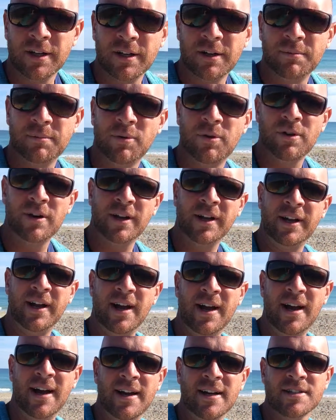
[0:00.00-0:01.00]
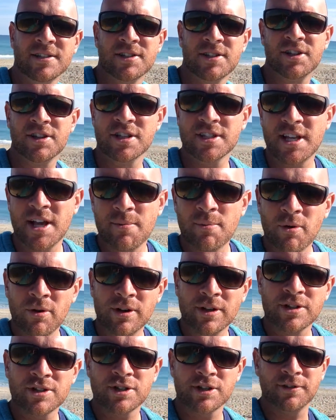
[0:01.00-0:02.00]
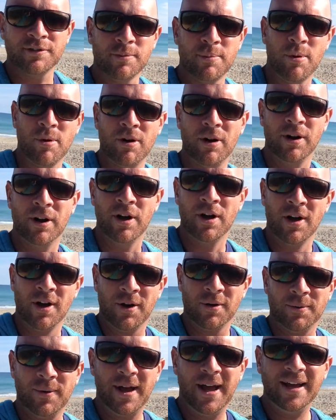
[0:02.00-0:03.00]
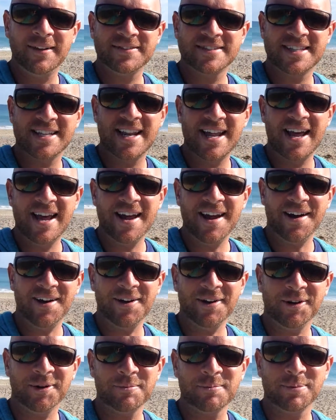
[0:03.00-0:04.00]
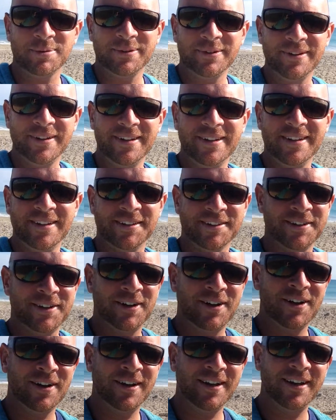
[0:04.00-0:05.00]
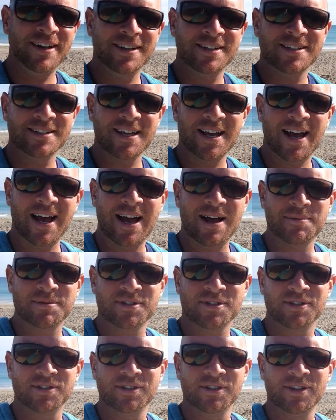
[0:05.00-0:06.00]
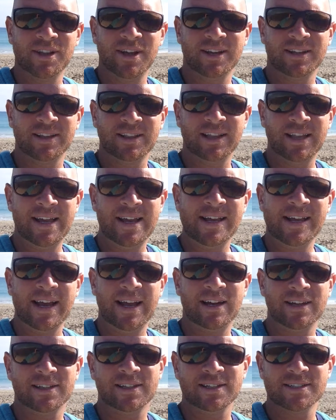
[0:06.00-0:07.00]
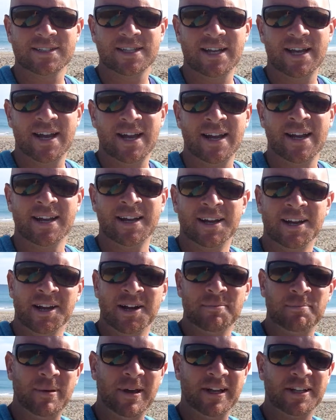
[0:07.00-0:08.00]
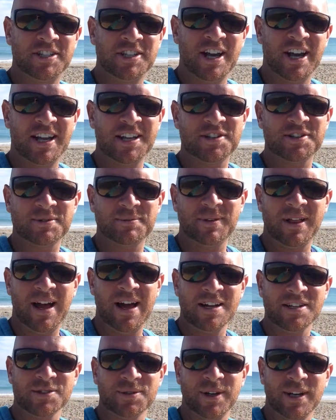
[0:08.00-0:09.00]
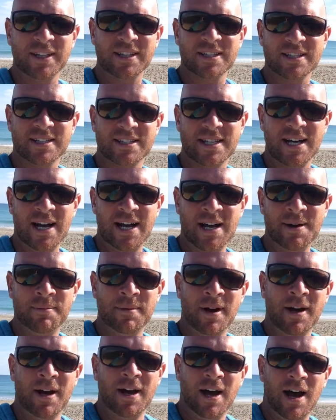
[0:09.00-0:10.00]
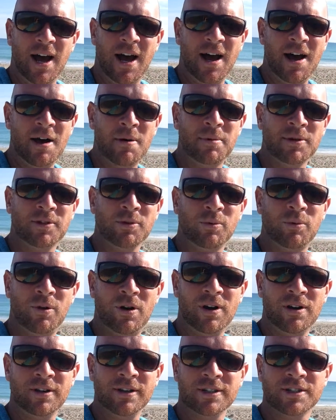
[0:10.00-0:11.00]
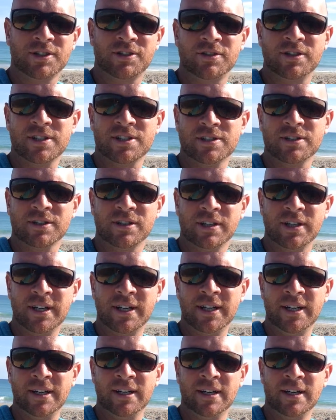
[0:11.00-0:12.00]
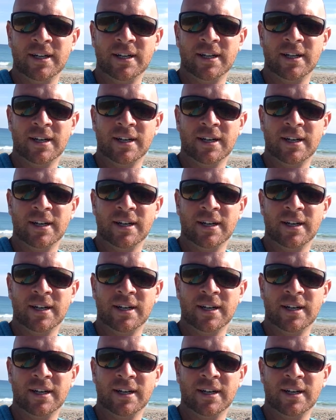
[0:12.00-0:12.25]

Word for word: Good morning, guys. Thursday morning surf report. Waves today are completely gone. It is absolutely like a lake out there today. Big change from last week at this time, uh, but the water is crystal clear.